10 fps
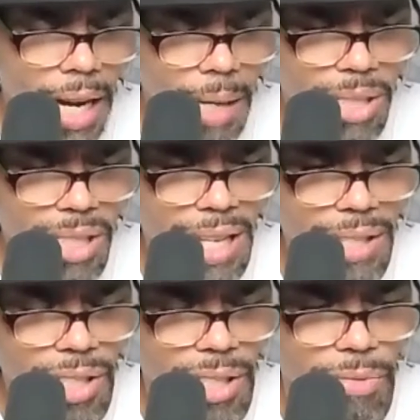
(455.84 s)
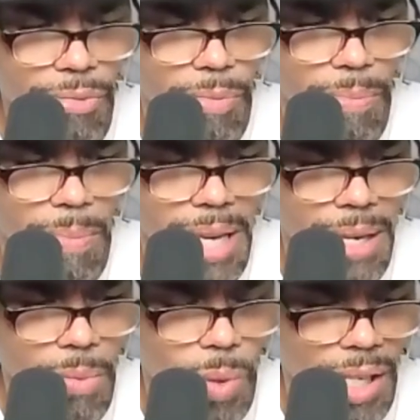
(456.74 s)
session for me
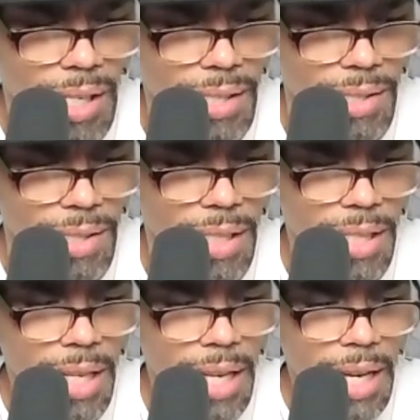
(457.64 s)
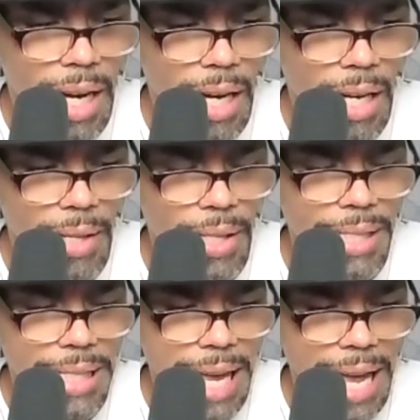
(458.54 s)
was the
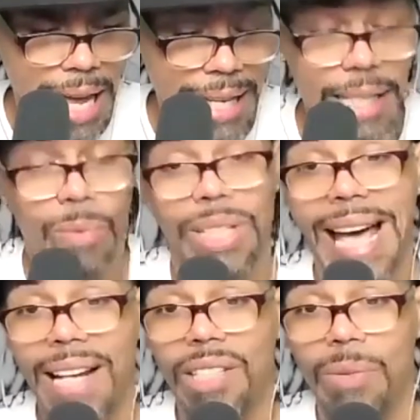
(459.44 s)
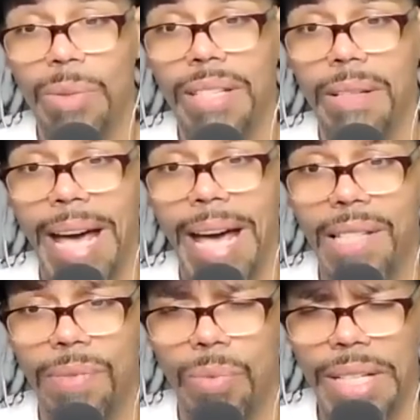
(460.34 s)
day, and it was actually within the
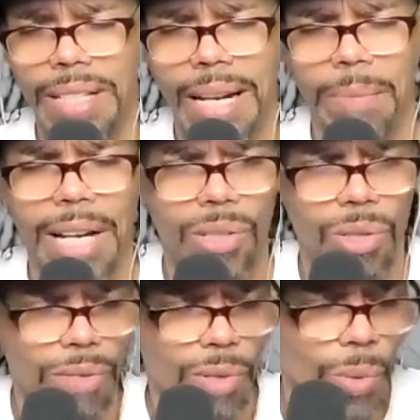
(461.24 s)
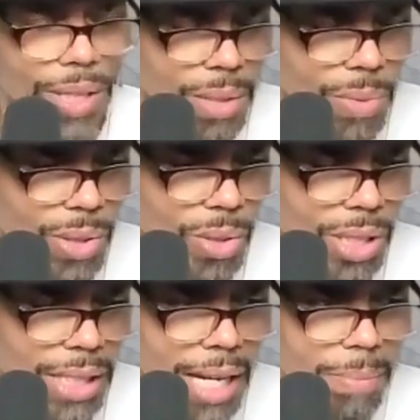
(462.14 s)
past few weeks, and I'm not sure if Quincy was on or
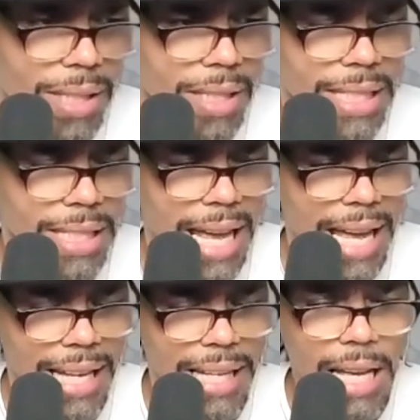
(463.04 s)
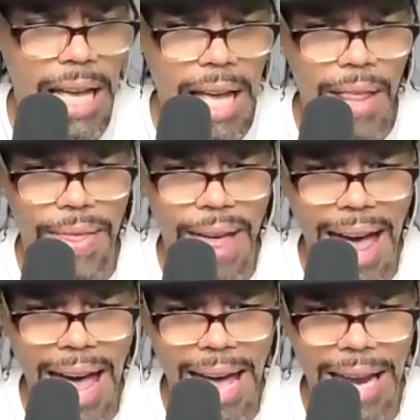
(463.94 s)
not, but the day
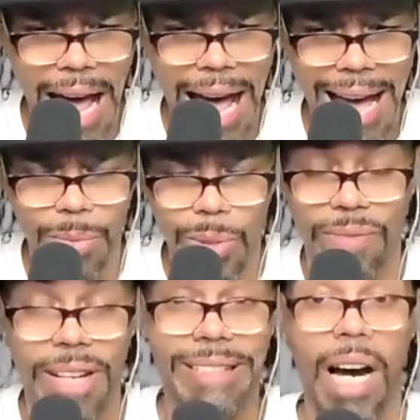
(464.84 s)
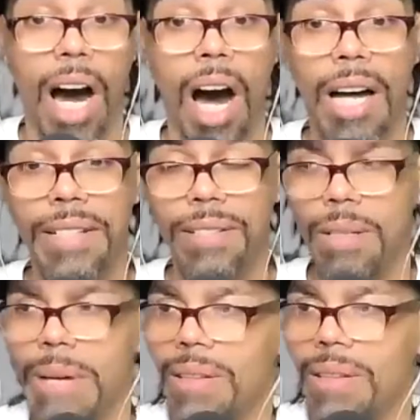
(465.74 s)
that I was very honest
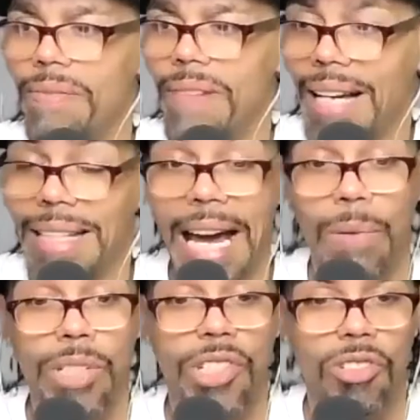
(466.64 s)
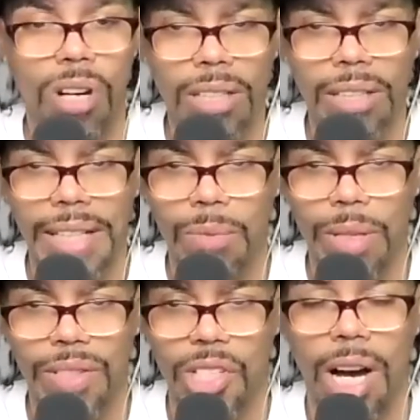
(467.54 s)
about the fact that I was struggling
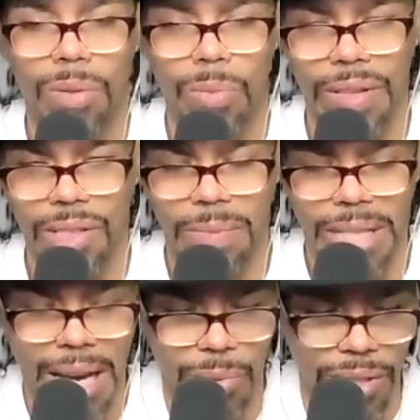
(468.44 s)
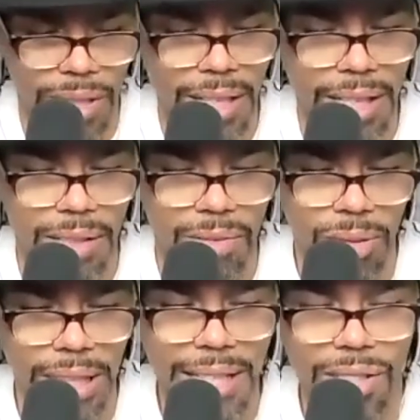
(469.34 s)
with Java with Jimmy. I was getting in a
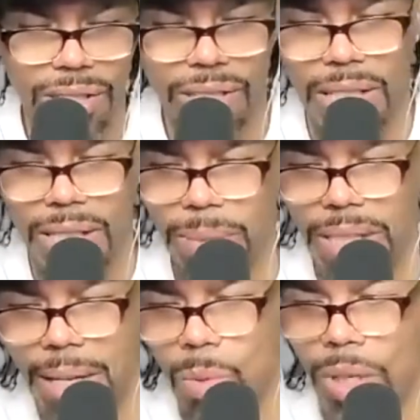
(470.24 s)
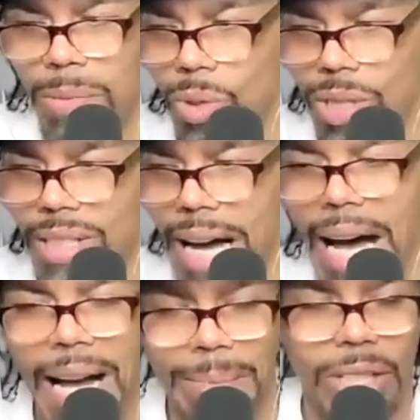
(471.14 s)
relationship and they wanted more
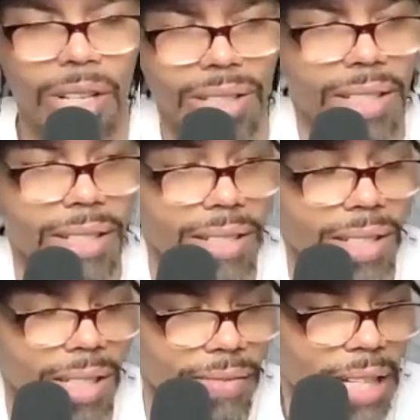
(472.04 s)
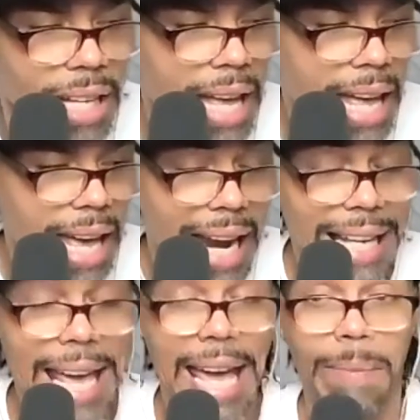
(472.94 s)
time and all this other stuff. And I
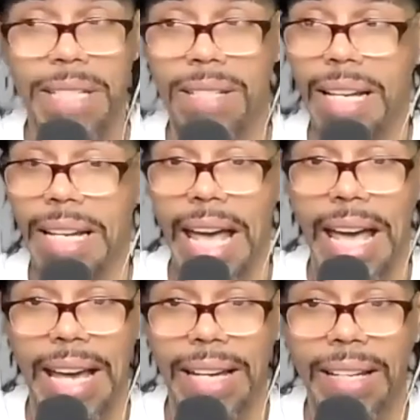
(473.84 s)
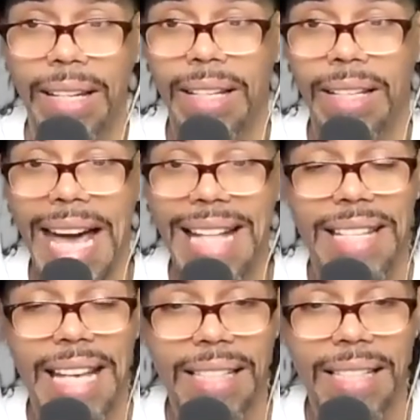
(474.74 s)
came and said, hey, that's
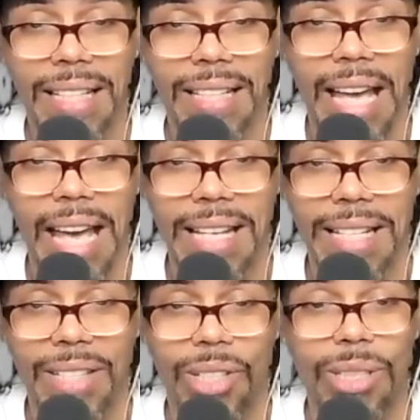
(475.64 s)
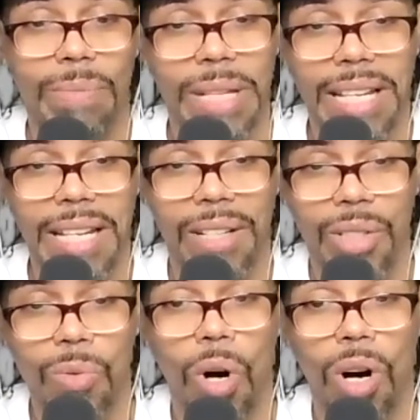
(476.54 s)
ending and it's good to be here.
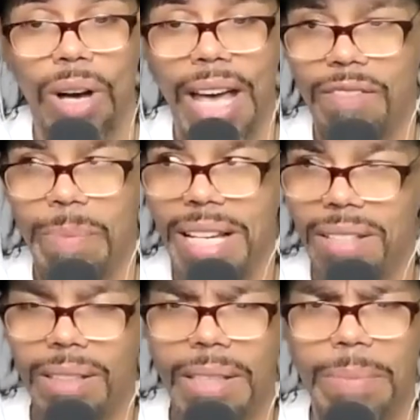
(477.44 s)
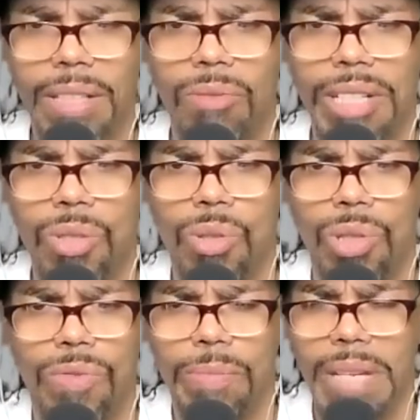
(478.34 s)
You all have basically been a resource
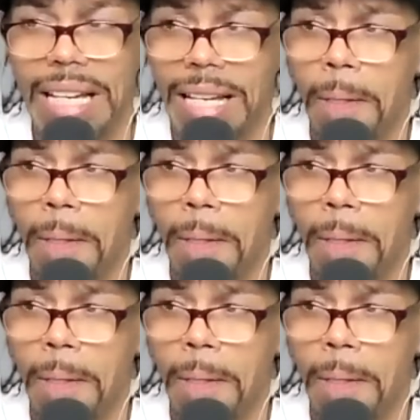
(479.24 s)
for me.